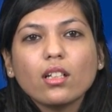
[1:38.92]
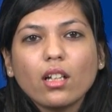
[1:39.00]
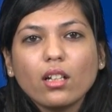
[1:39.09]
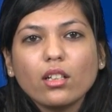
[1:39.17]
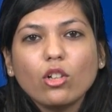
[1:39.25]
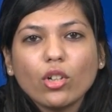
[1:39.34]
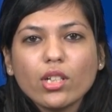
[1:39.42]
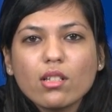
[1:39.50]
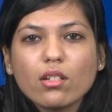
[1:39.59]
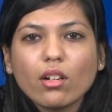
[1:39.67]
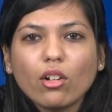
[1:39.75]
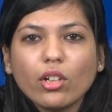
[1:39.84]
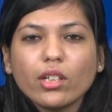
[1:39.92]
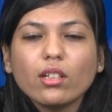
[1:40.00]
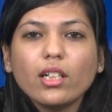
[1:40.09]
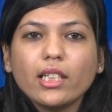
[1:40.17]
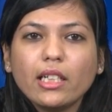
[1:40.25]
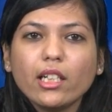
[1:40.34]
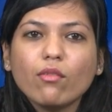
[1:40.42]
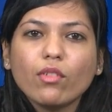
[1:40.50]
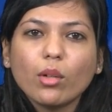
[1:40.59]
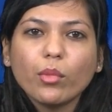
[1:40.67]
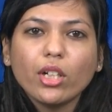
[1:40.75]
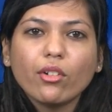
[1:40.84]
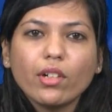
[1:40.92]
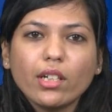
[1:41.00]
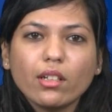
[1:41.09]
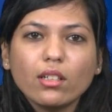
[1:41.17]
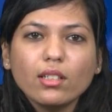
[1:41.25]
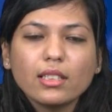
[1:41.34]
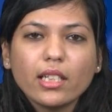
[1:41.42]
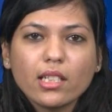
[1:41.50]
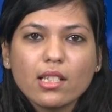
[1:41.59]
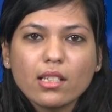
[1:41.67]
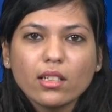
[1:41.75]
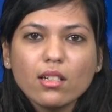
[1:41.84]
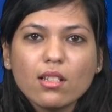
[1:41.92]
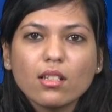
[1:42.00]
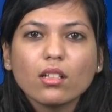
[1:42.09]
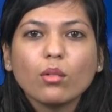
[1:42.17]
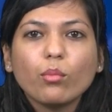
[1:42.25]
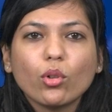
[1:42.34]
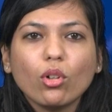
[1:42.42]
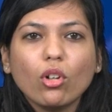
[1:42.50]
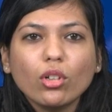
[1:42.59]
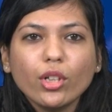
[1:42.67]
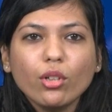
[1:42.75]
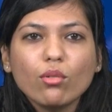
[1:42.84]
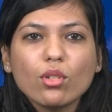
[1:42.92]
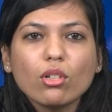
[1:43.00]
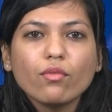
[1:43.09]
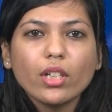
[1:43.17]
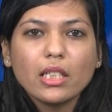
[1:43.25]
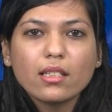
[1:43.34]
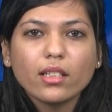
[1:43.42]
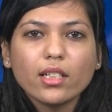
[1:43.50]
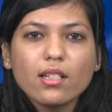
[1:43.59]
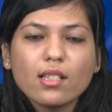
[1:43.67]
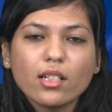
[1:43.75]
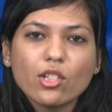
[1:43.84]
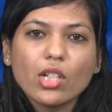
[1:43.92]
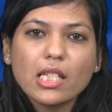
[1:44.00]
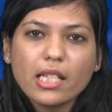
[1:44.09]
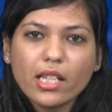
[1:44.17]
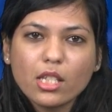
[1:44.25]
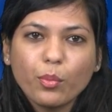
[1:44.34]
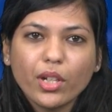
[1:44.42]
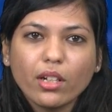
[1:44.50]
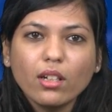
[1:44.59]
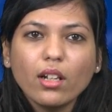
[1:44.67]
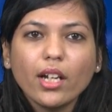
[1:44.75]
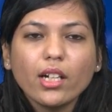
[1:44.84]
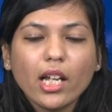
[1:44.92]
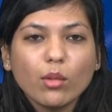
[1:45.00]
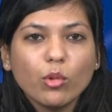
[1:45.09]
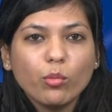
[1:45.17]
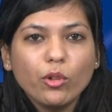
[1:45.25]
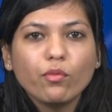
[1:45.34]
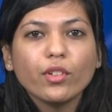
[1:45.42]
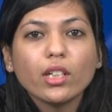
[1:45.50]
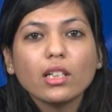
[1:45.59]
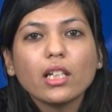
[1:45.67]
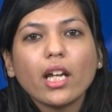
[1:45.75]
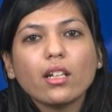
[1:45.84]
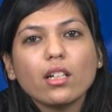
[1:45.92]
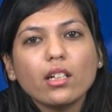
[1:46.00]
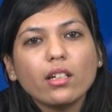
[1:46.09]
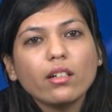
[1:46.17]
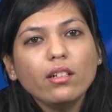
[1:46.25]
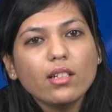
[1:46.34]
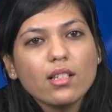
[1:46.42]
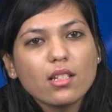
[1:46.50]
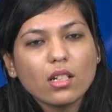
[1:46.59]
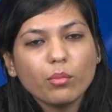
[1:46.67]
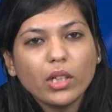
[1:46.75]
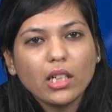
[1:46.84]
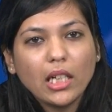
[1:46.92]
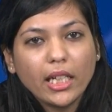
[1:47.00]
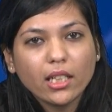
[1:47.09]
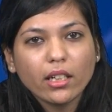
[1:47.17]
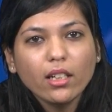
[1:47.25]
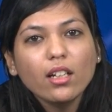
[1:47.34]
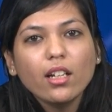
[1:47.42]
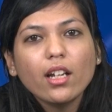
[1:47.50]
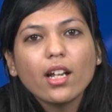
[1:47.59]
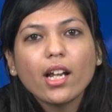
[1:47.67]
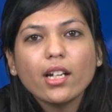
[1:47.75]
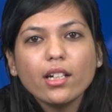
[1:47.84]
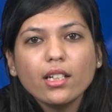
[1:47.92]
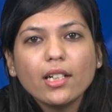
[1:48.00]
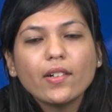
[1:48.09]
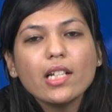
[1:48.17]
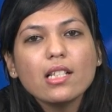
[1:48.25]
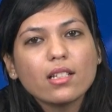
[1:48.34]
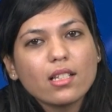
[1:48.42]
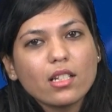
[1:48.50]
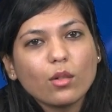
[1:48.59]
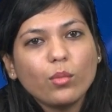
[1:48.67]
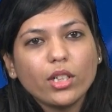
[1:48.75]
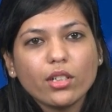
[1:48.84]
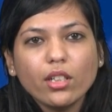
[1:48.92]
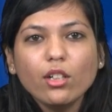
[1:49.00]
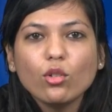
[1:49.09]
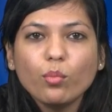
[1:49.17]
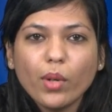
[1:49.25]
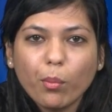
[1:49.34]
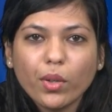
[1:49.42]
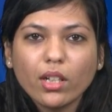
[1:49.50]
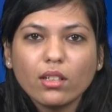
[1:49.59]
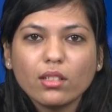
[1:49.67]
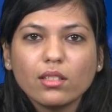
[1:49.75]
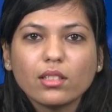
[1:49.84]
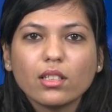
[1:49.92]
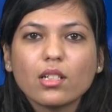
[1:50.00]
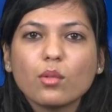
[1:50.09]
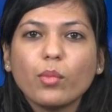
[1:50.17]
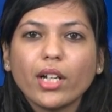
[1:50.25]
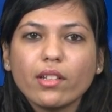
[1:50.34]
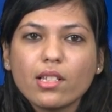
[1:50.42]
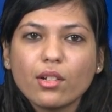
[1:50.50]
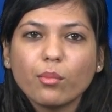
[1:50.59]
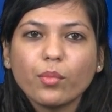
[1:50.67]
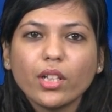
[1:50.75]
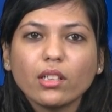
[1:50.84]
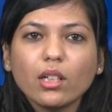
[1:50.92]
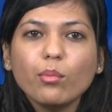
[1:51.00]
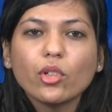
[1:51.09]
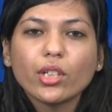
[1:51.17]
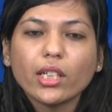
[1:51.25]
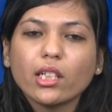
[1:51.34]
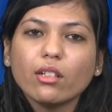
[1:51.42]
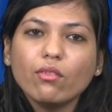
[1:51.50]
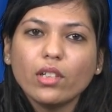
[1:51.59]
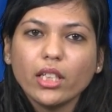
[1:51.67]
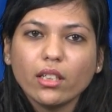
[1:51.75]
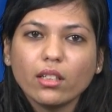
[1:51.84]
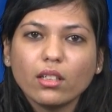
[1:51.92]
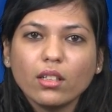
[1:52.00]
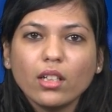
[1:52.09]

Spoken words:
Non-steroidal anti-inflammatory drugs, NSAIDs. Prolonged use of NSAIDs such as aspirin and ibuprofen can irritate the stomach lining and increase susceptibility to peptic ulcers by disrupting the protective layer.